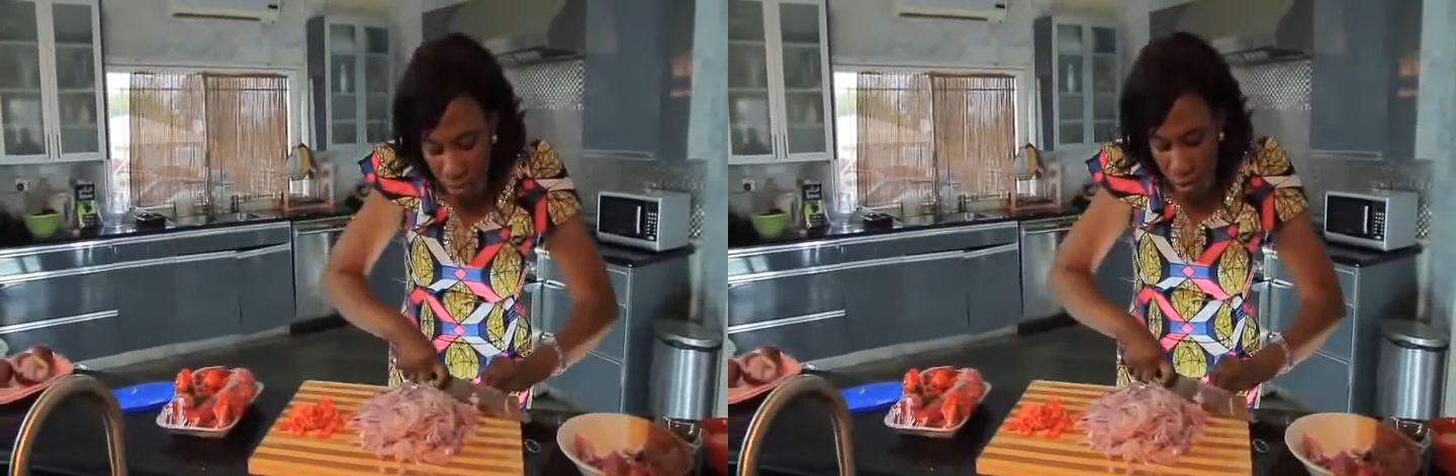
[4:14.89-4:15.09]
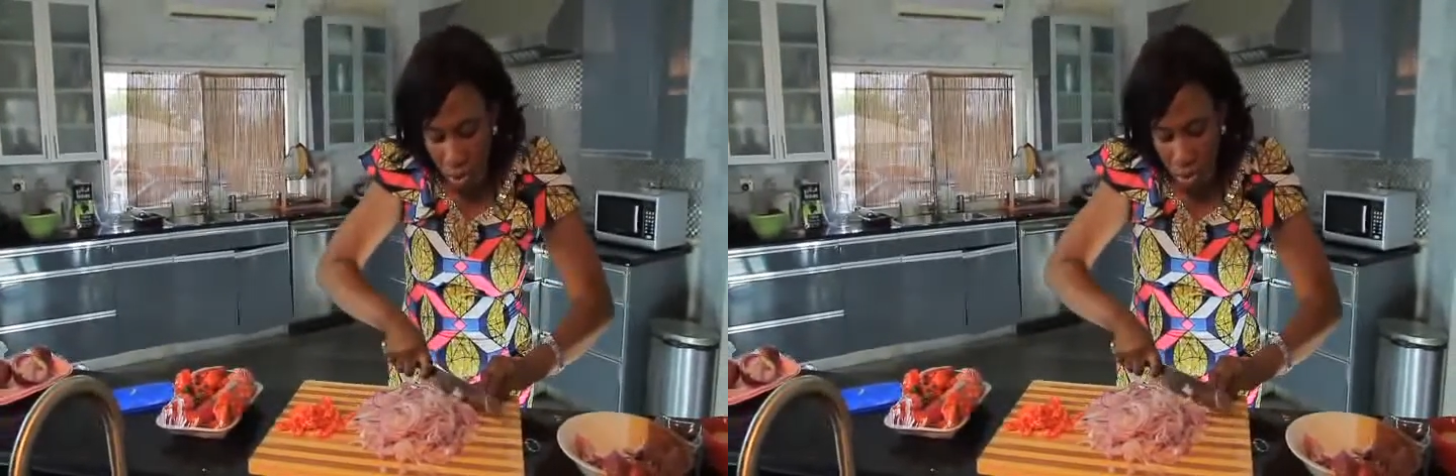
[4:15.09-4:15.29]

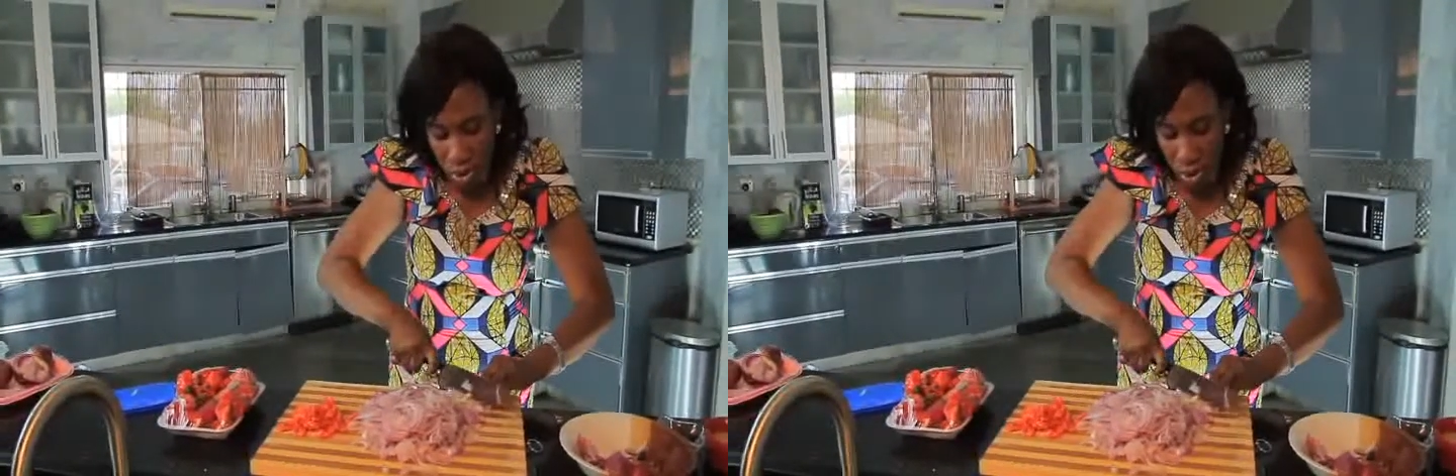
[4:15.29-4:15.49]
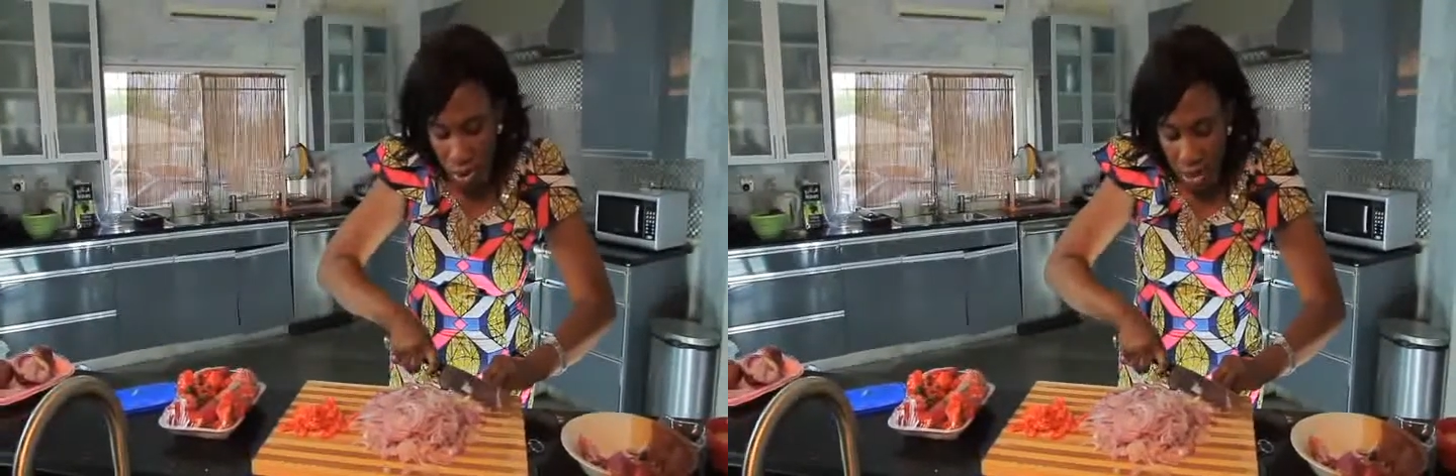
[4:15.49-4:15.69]

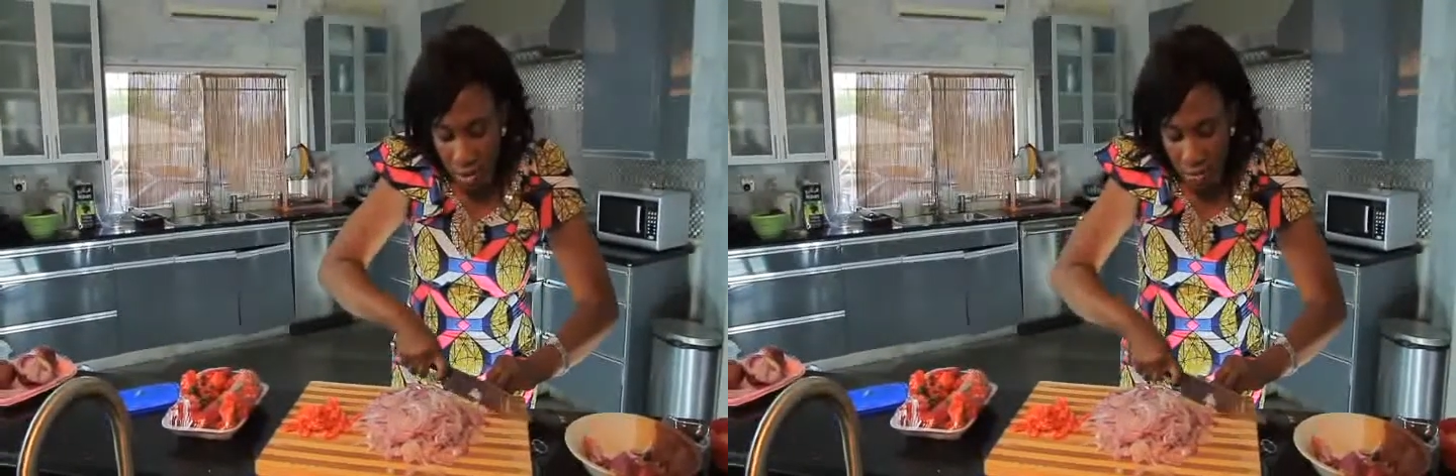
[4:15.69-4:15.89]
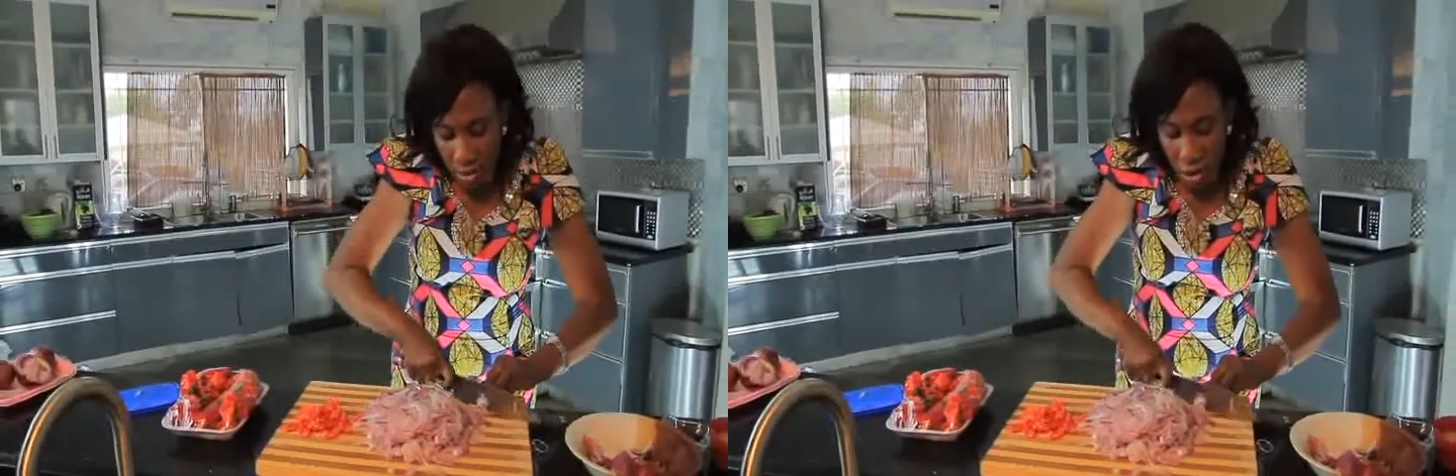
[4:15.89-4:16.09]
sauces that
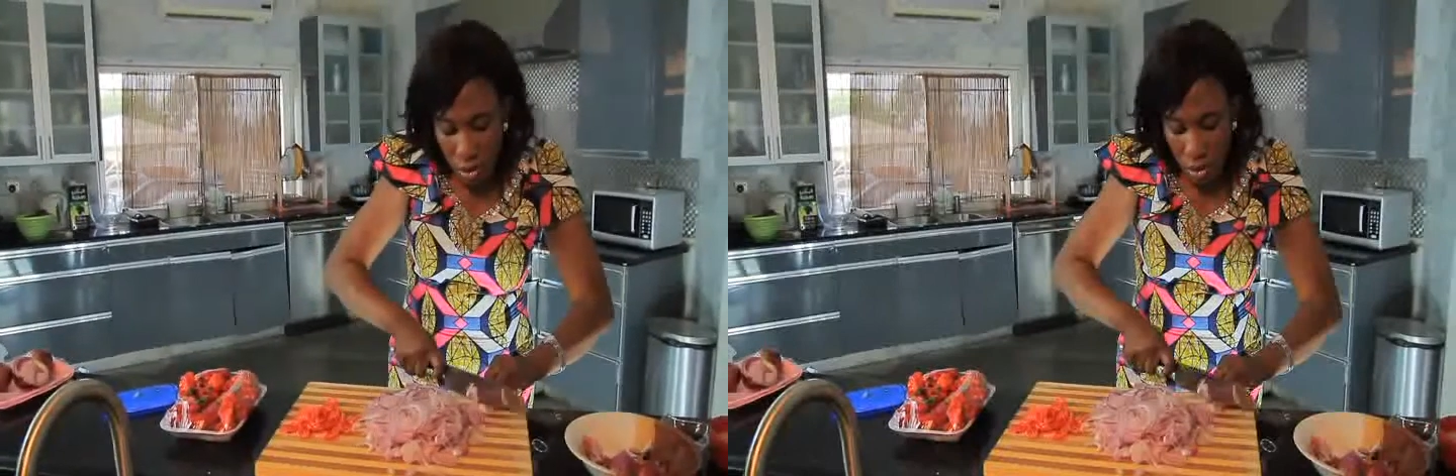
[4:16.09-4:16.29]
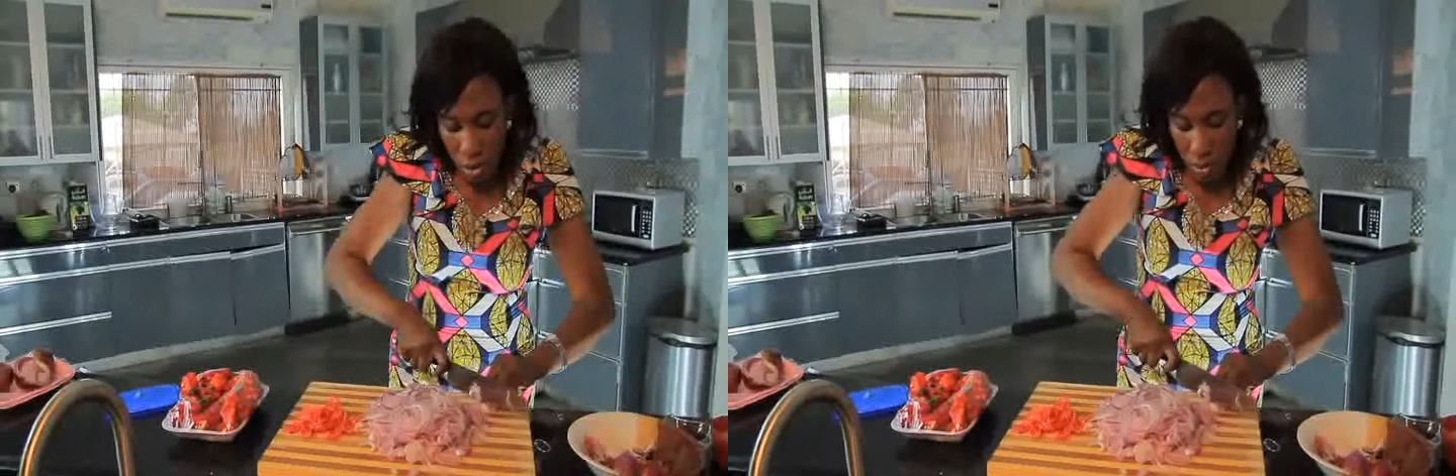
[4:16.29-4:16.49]

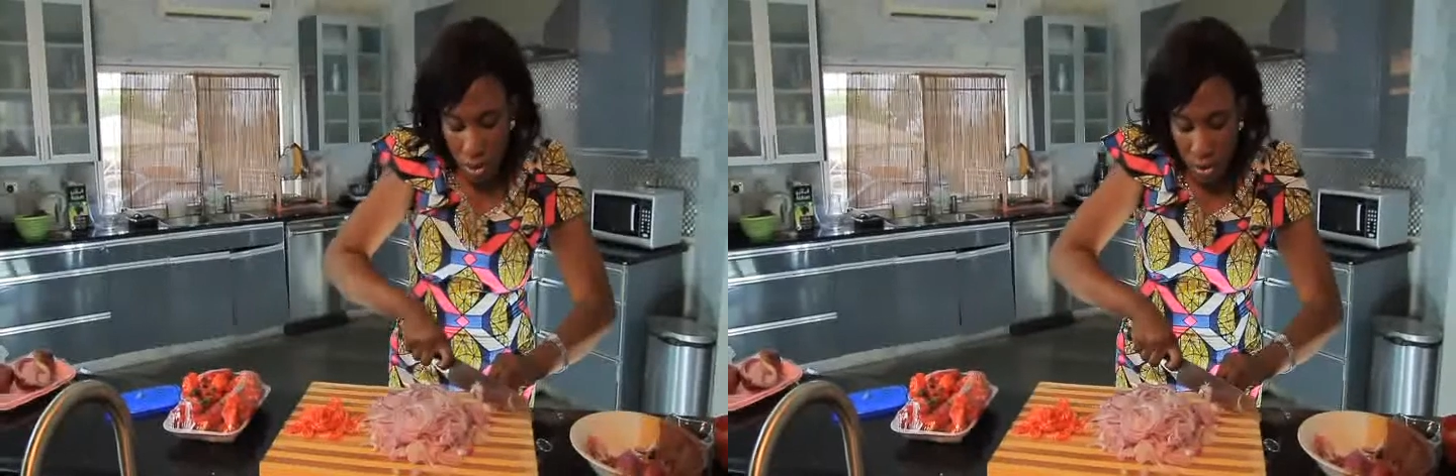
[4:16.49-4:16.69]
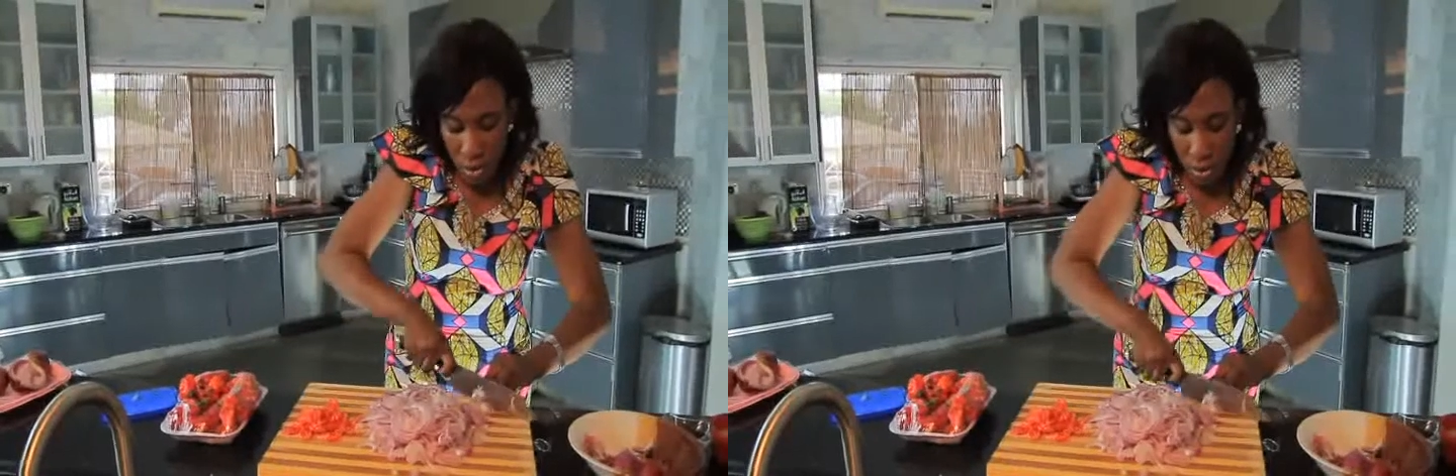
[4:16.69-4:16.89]
have tomato